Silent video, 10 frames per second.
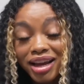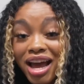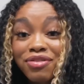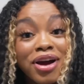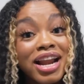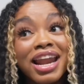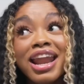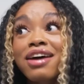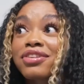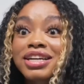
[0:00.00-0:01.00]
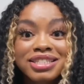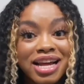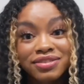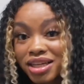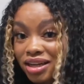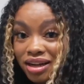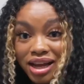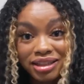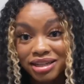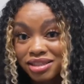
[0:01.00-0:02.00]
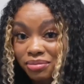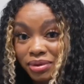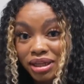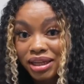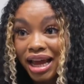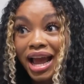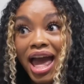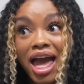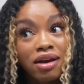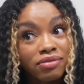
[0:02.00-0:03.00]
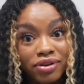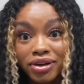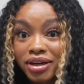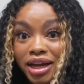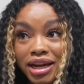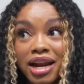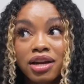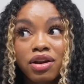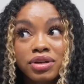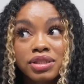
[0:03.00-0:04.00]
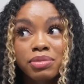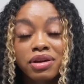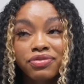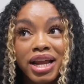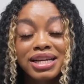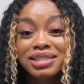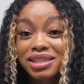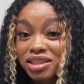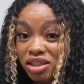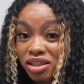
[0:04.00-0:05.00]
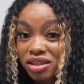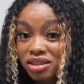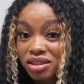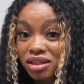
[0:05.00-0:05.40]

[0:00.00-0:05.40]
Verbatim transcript: Kevo ain't never in his life said nothing like that to me, like ever. And I didn't known this man for like six years.